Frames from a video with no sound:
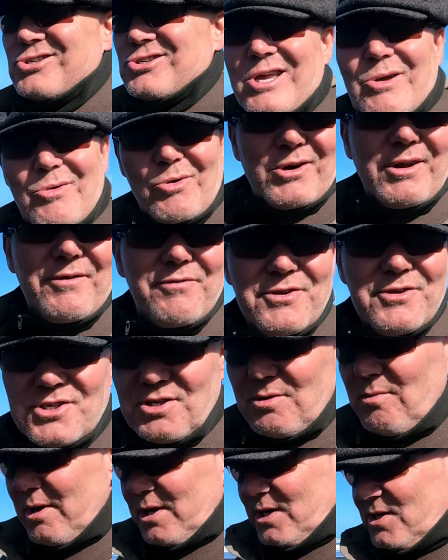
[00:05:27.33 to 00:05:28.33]
See what
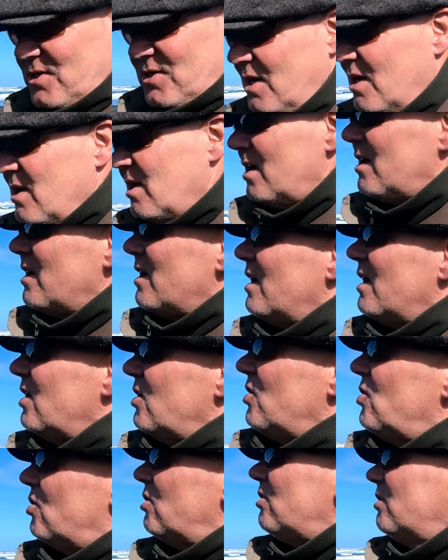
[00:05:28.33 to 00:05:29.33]
difference it makes.
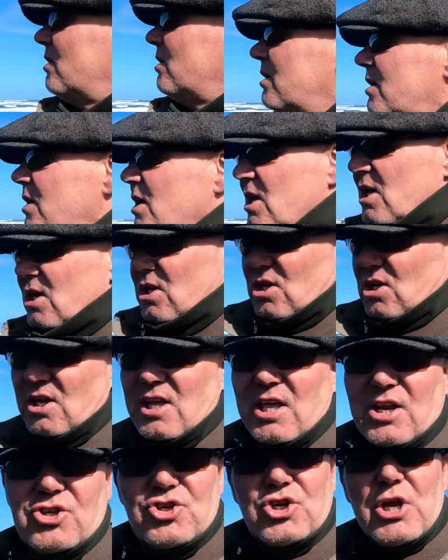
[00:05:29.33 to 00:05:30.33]
You know, you
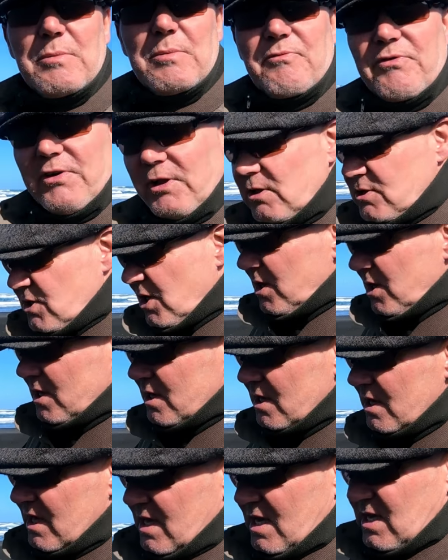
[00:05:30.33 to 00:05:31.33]
can get a cheap filter,
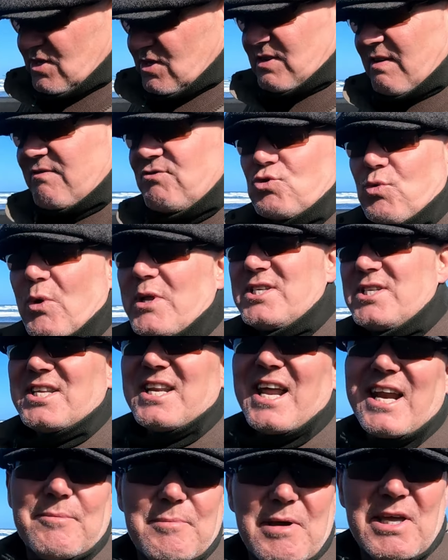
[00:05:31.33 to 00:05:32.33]

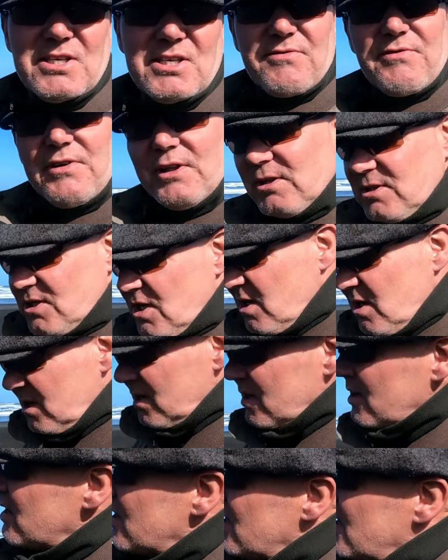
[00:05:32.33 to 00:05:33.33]
720 nanometer filter
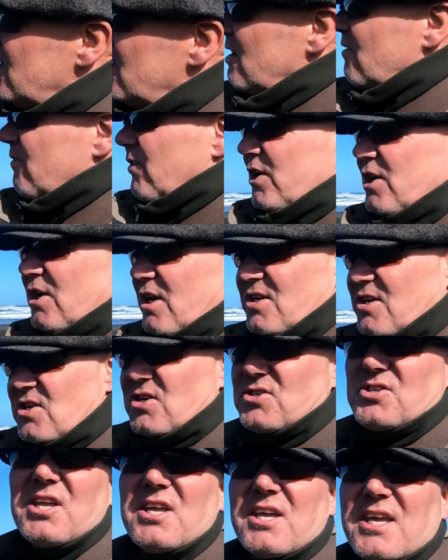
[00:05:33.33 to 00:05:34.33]
for your
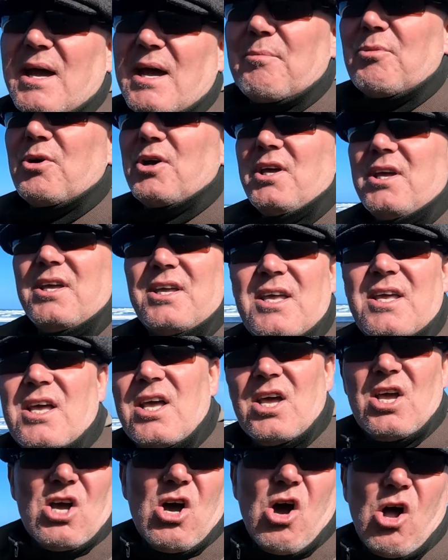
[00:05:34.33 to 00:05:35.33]
existing camera.
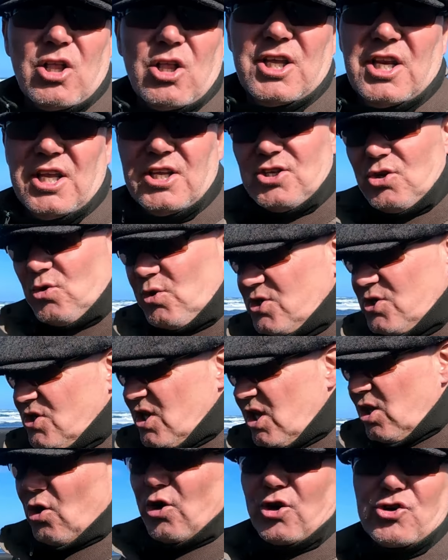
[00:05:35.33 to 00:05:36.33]
All you need to do is
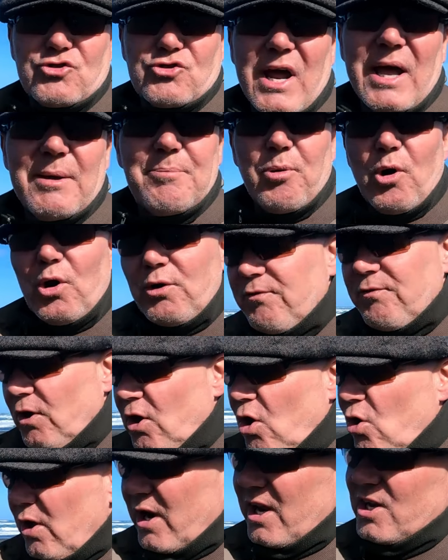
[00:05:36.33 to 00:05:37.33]
stick it on a tripod
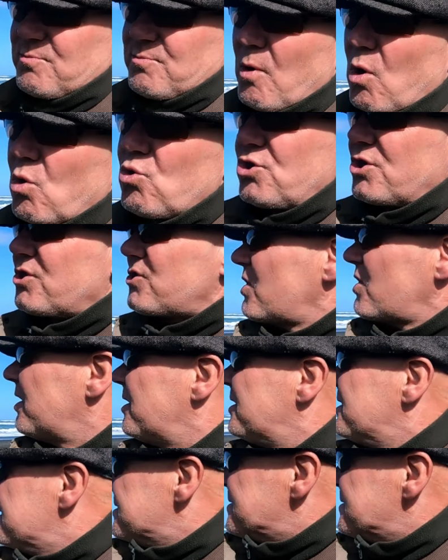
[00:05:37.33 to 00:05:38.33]
for longer exposures.